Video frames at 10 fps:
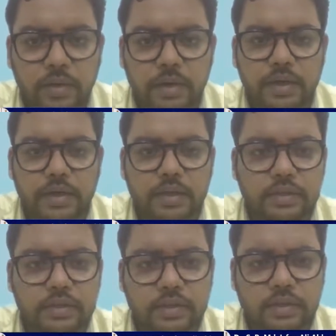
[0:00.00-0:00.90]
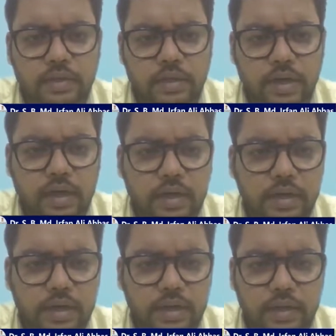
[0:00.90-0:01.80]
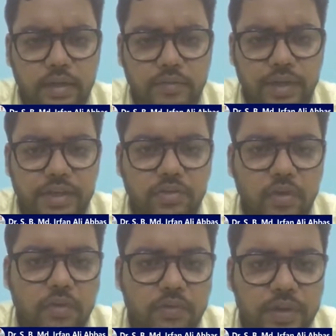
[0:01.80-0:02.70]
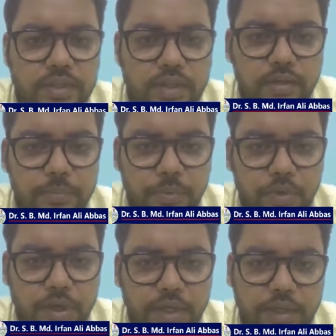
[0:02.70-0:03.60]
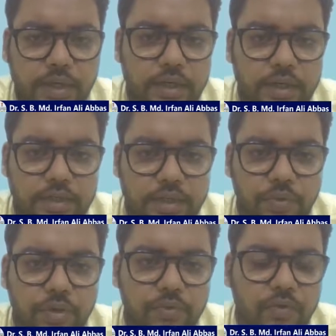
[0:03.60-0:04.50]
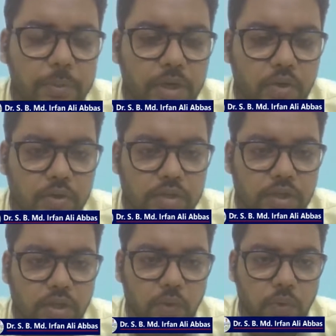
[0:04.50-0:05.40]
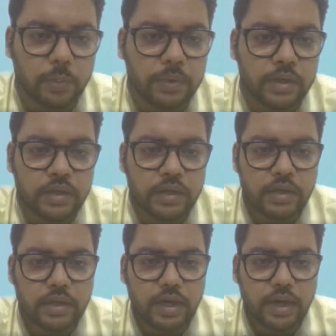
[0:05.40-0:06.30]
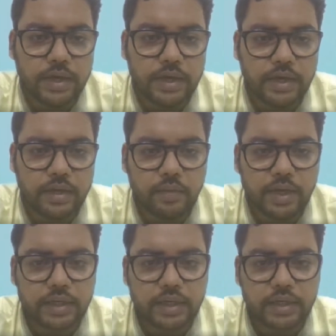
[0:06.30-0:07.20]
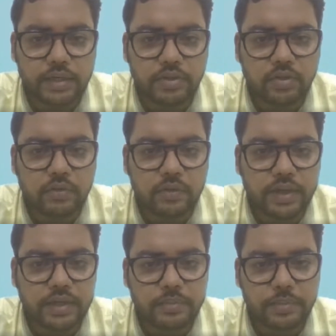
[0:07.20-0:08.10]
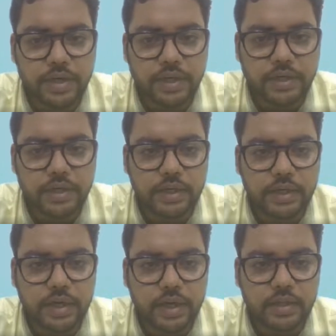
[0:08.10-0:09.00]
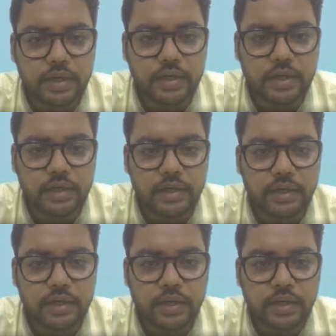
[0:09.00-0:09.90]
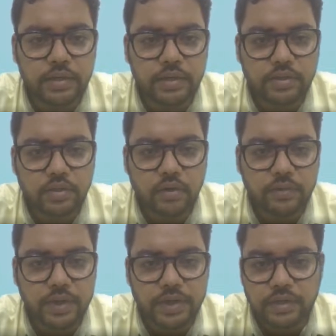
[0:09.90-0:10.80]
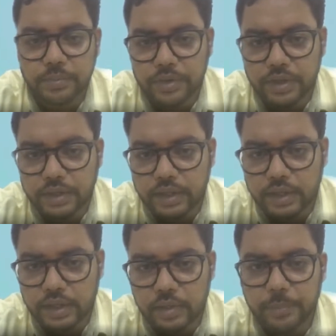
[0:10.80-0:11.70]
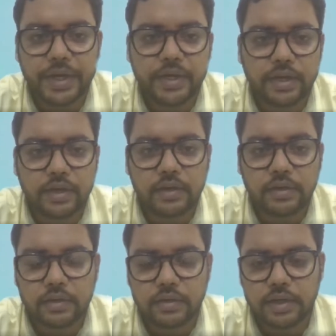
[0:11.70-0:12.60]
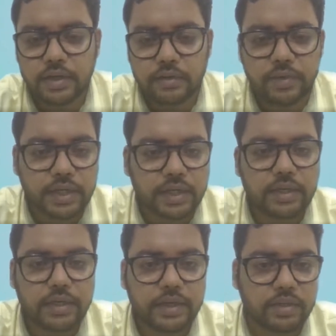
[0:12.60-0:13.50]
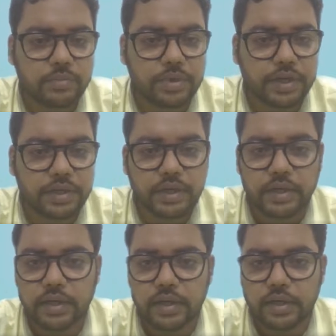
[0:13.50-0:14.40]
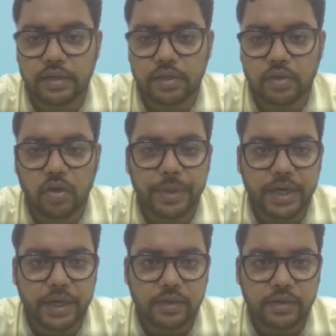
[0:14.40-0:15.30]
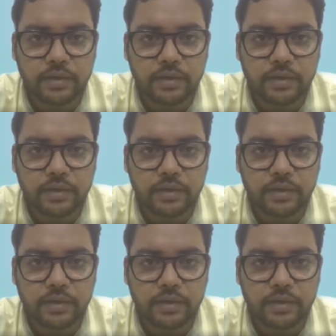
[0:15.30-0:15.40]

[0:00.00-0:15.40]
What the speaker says: It is regarding the way softwares are protected. Is it uniform across the globe? Like in one country, software is protected, in another country, software is protected under patent, in one country, it is protected under copyright.